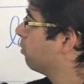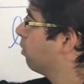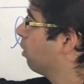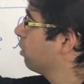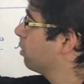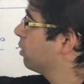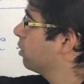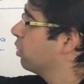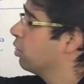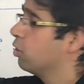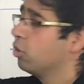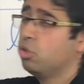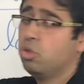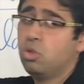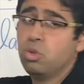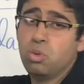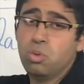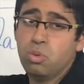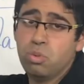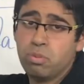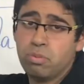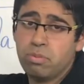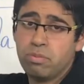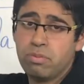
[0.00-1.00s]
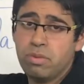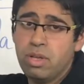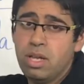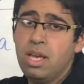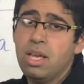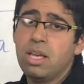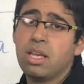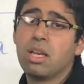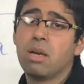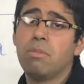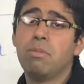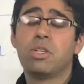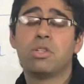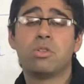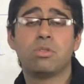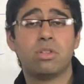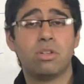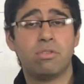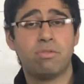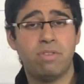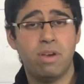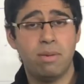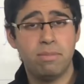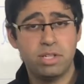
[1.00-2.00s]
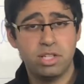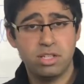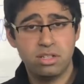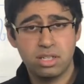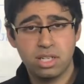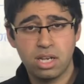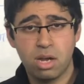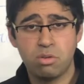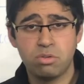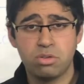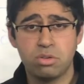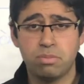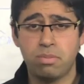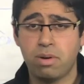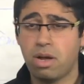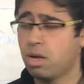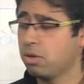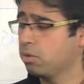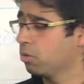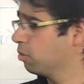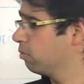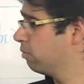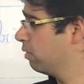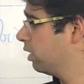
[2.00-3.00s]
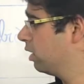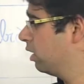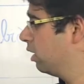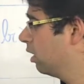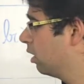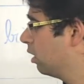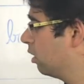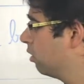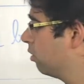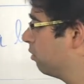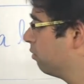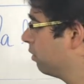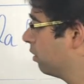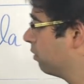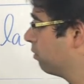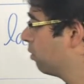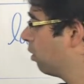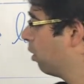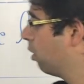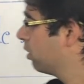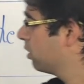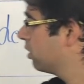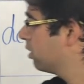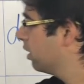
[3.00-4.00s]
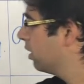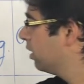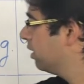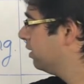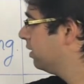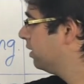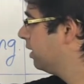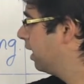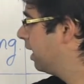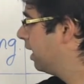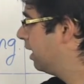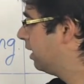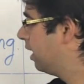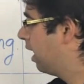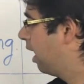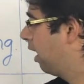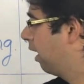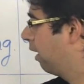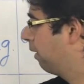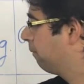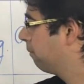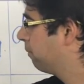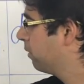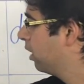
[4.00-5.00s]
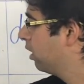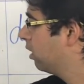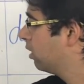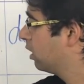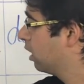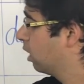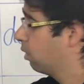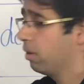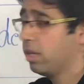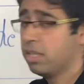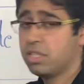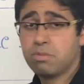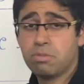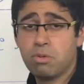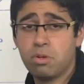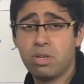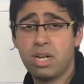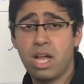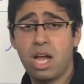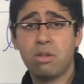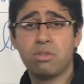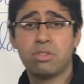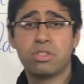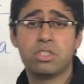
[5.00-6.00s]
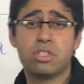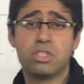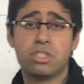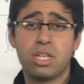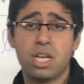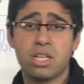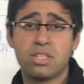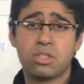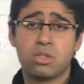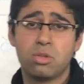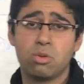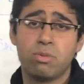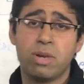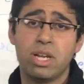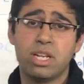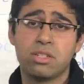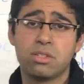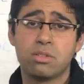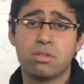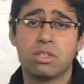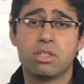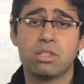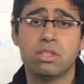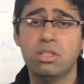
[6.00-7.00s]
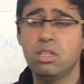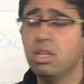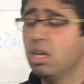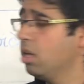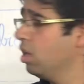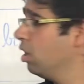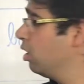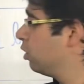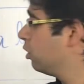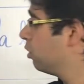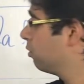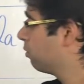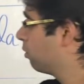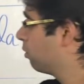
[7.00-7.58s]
got du. Coming to the feminine counterpart over here, we've got de la. Now, it's pronounced just the way it's written. You've